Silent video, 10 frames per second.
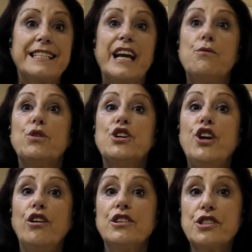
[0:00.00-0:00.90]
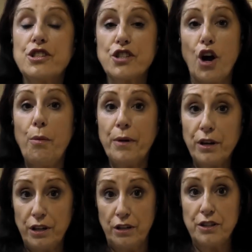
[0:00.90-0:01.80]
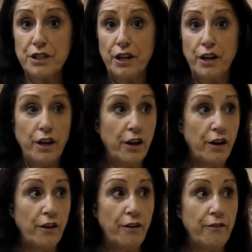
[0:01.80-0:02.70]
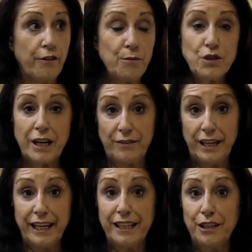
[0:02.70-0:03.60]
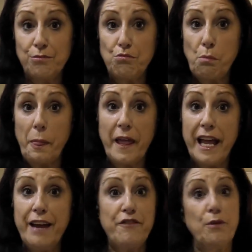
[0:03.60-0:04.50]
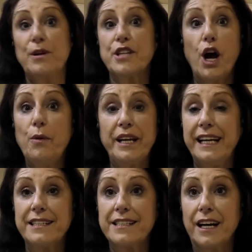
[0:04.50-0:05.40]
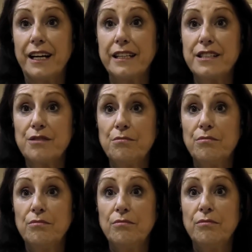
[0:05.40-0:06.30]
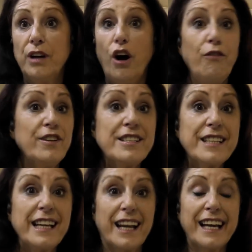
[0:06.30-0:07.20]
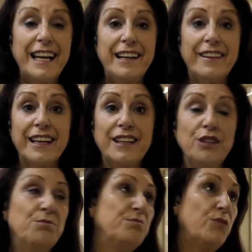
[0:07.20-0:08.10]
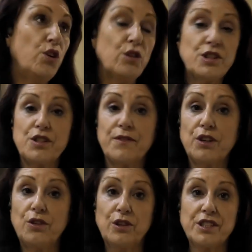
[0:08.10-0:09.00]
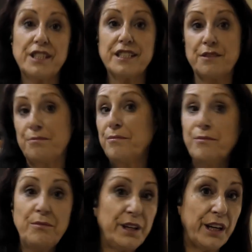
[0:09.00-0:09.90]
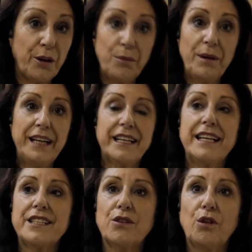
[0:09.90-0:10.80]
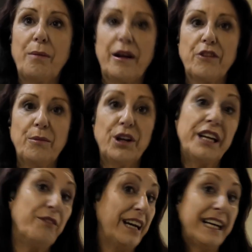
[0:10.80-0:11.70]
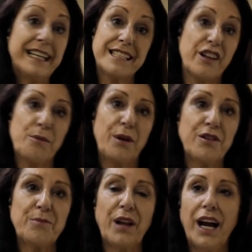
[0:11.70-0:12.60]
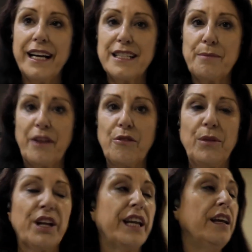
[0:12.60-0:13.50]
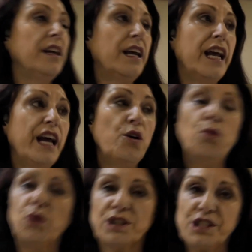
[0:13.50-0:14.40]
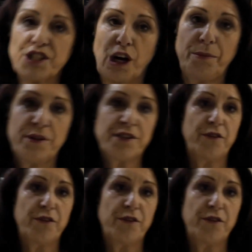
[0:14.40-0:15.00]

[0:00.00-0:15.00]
is it would not stop us from traveling if there was only insides. Obviously, like anything, horses for courses. You know, it, it's all about the money, really, isn't it? The bottom line is about the money wouldn't stop us